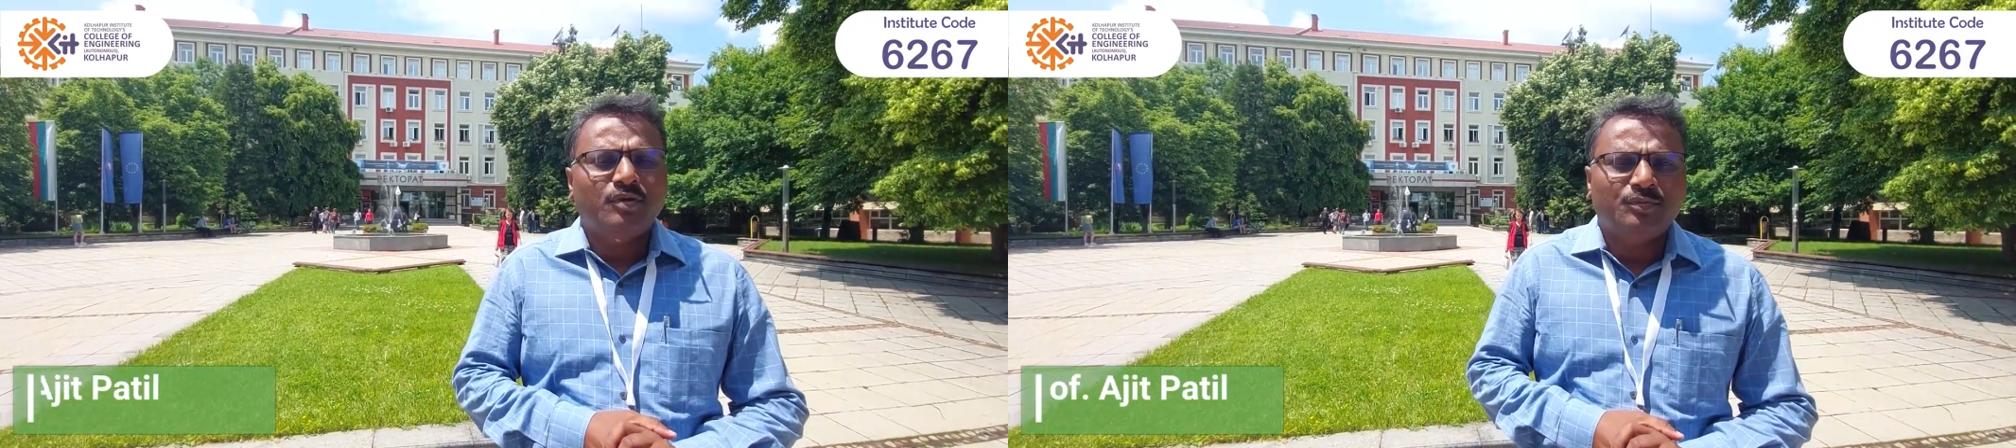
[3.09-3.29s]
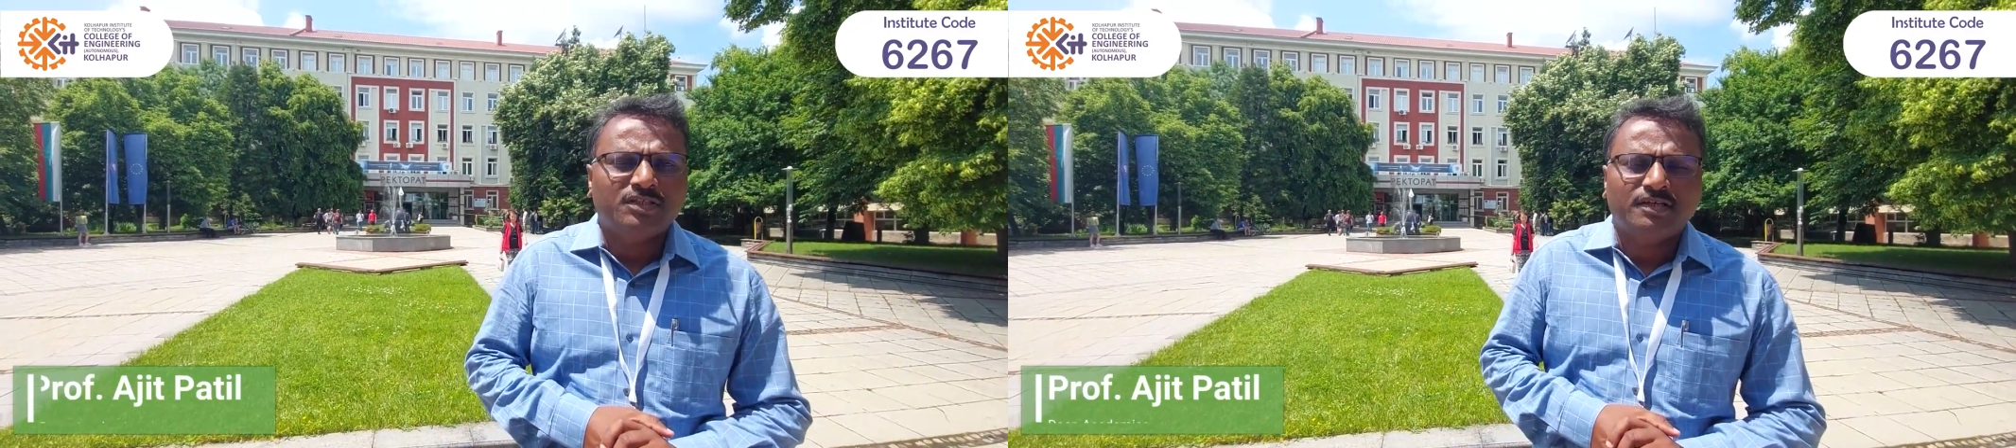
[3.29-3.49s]

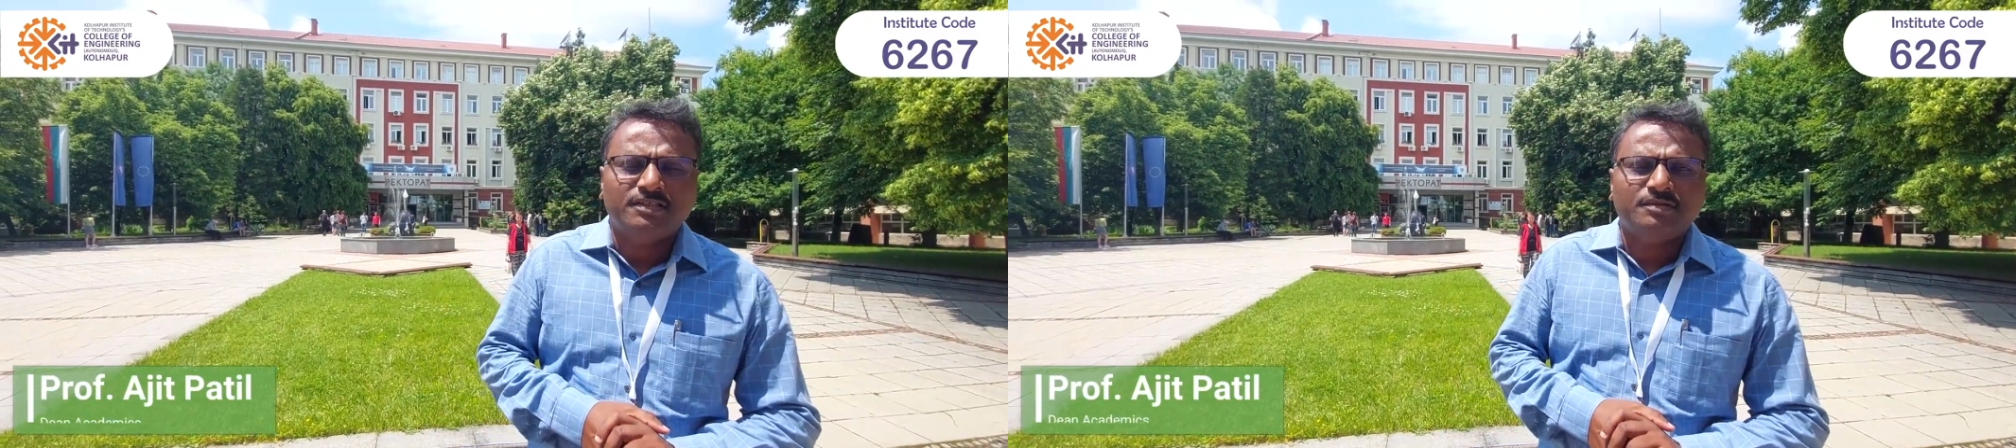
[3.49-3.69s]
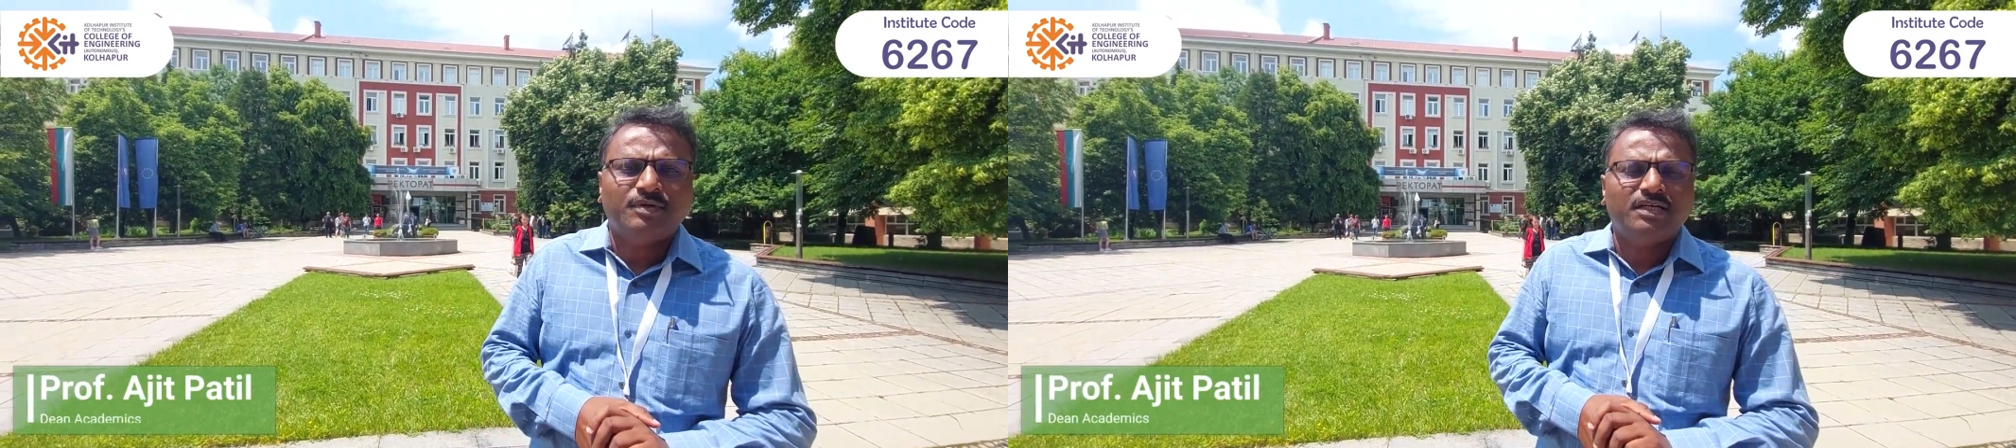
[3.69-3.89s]
Professor
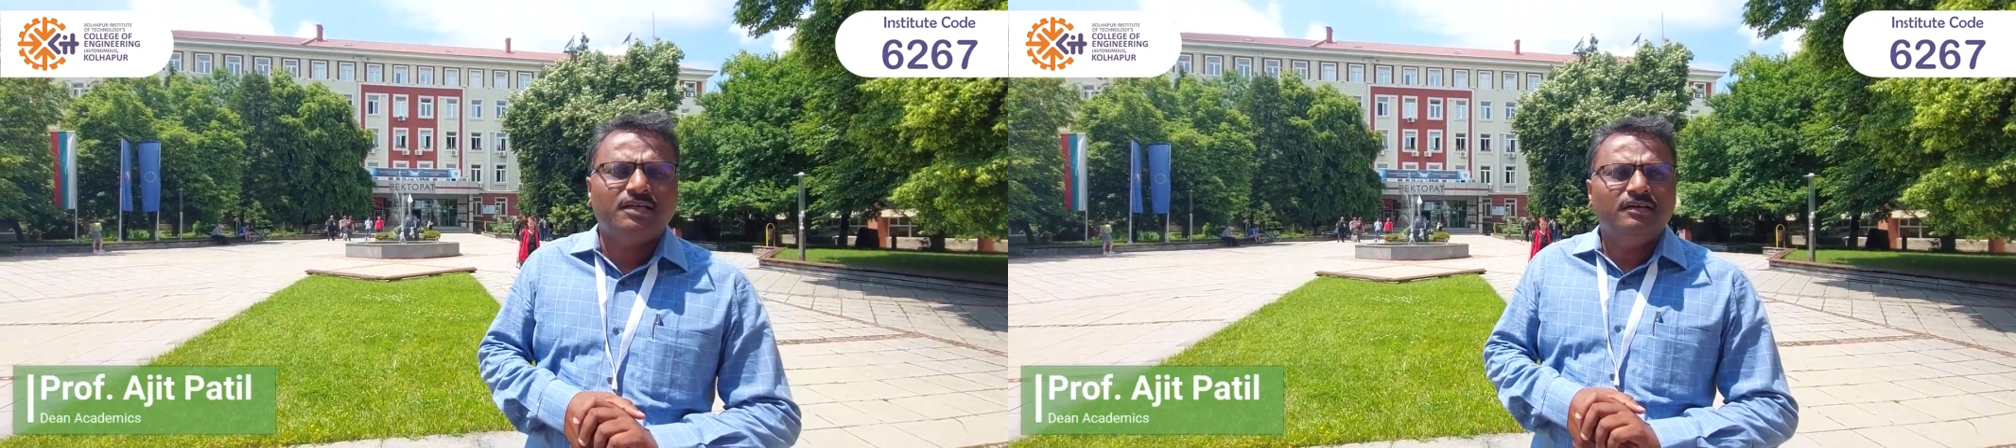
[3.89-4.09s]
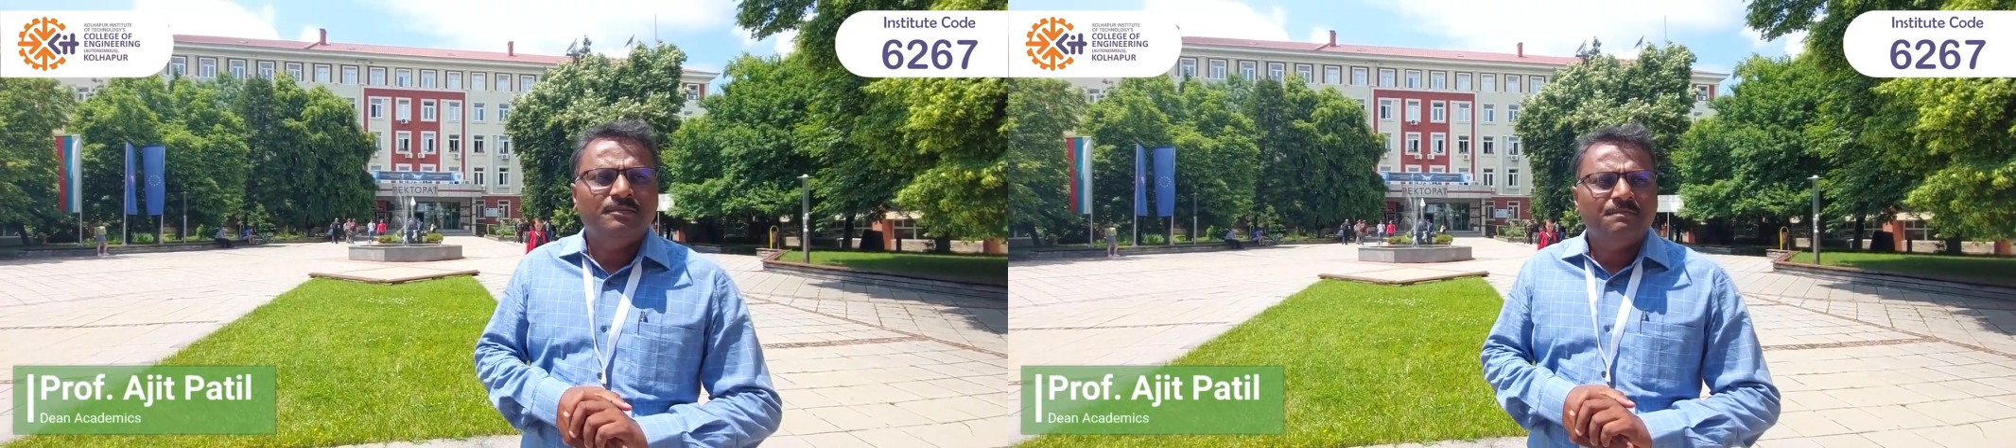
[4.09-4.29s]
A.S.Patil,